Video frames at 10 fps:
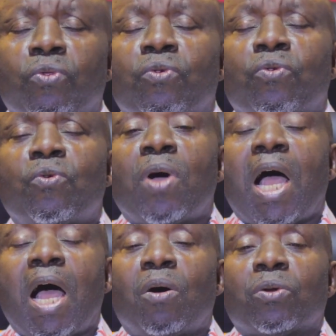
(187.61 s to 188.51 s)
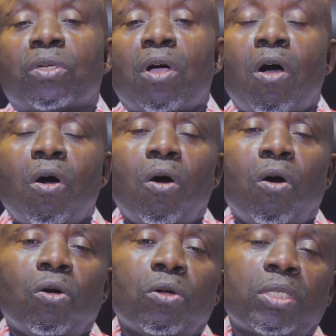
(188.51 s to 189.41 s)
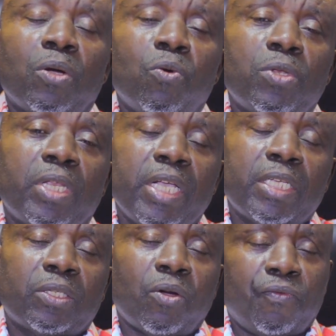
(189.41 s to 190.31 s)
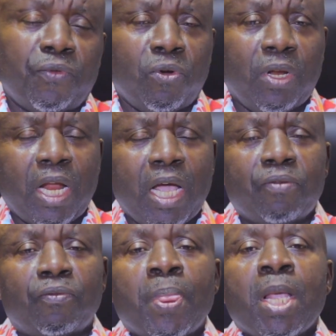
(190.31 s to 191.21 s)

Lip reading: throughout all the days of your life